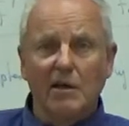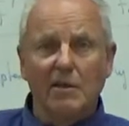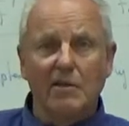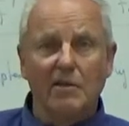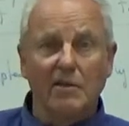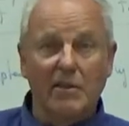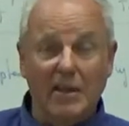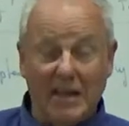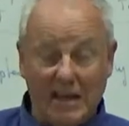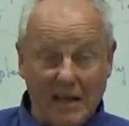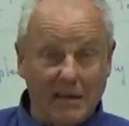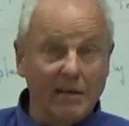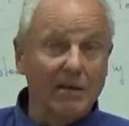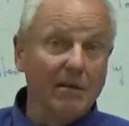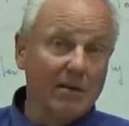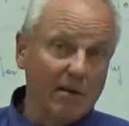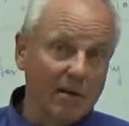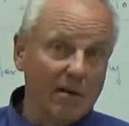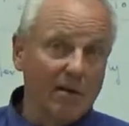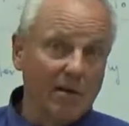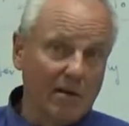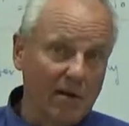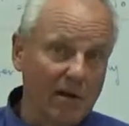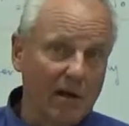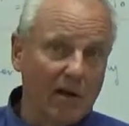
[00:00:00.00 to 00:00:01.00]

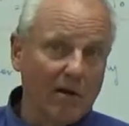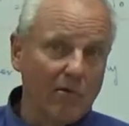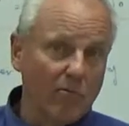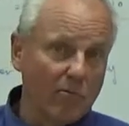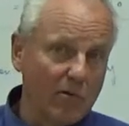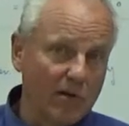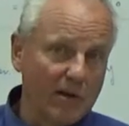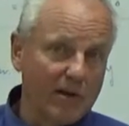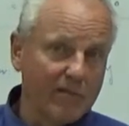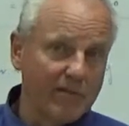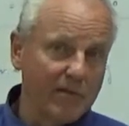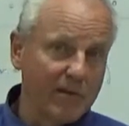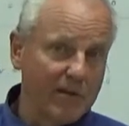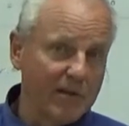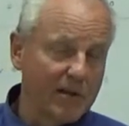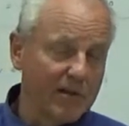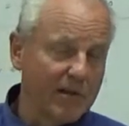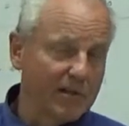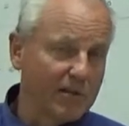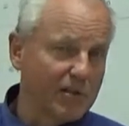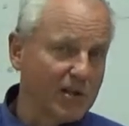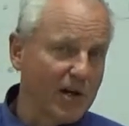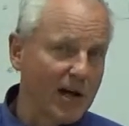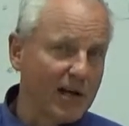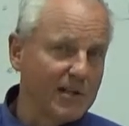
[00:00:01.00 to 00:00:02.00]
then we'll have the
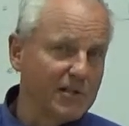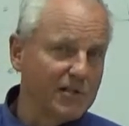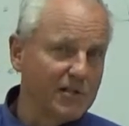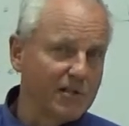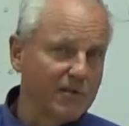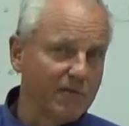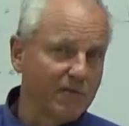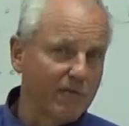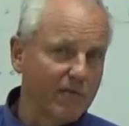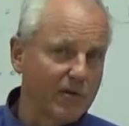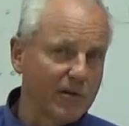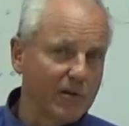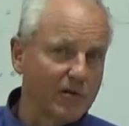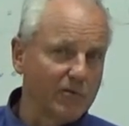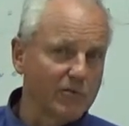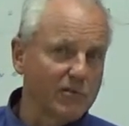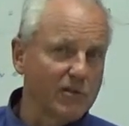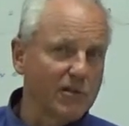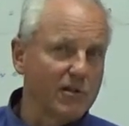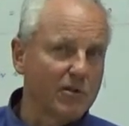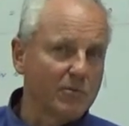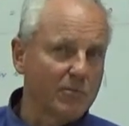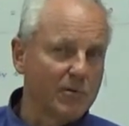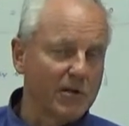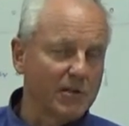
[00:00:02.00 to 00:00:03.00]
change in frequency,
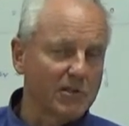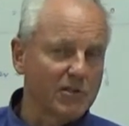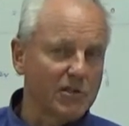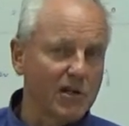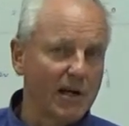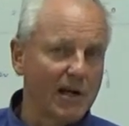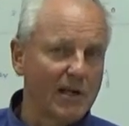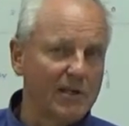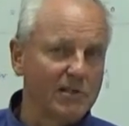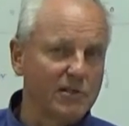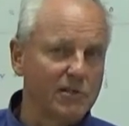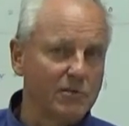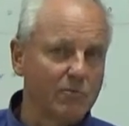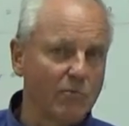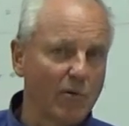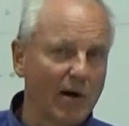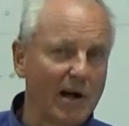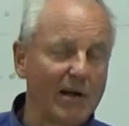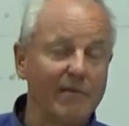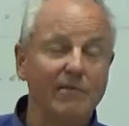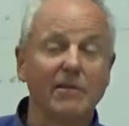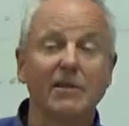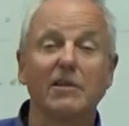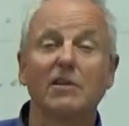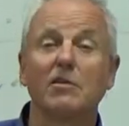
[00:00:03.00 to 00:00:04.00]
there'll be a change in
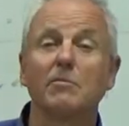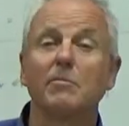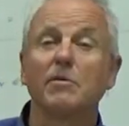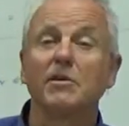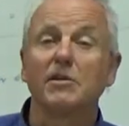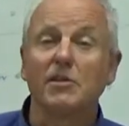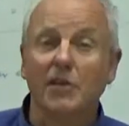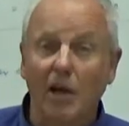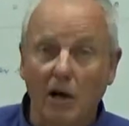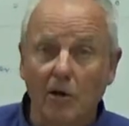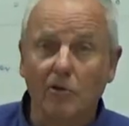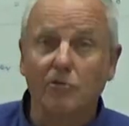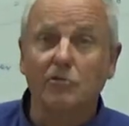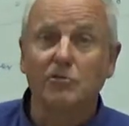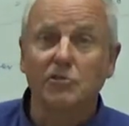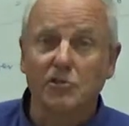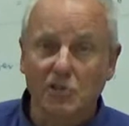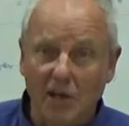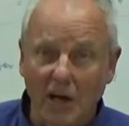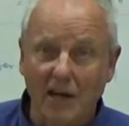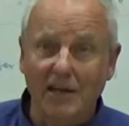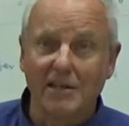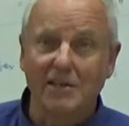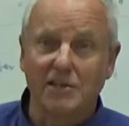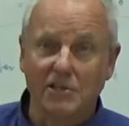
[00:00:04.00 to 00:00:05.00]
wavelength, there'll be no
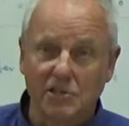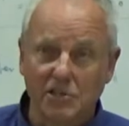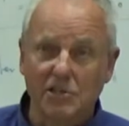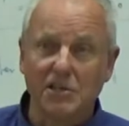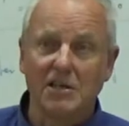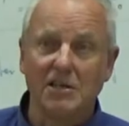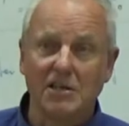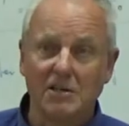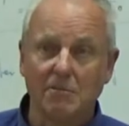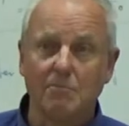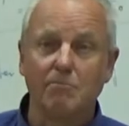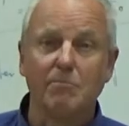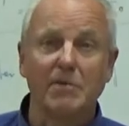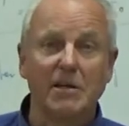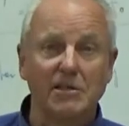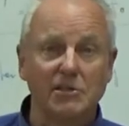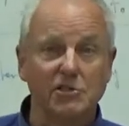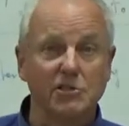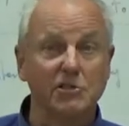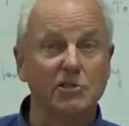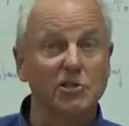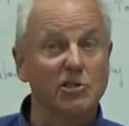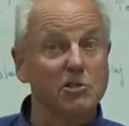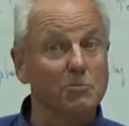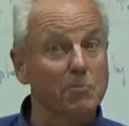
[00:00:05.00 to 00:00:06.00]
change in
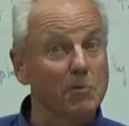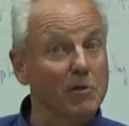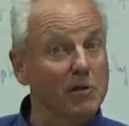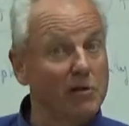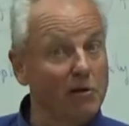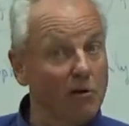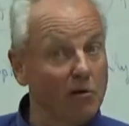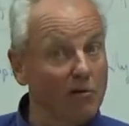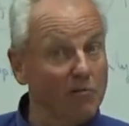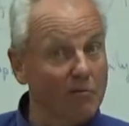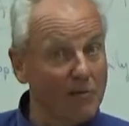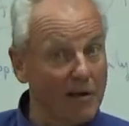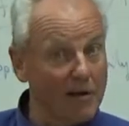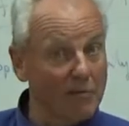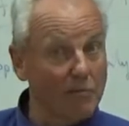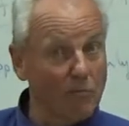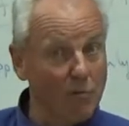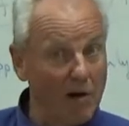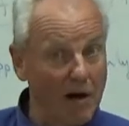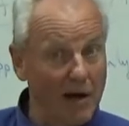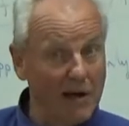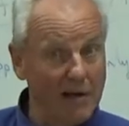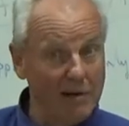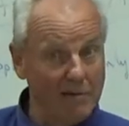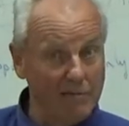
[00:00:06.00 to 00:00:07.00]
measured speed of that
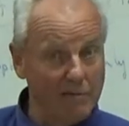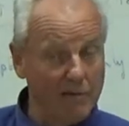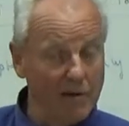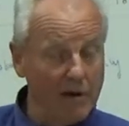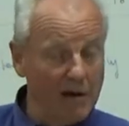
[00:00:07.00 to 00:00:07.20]
wave.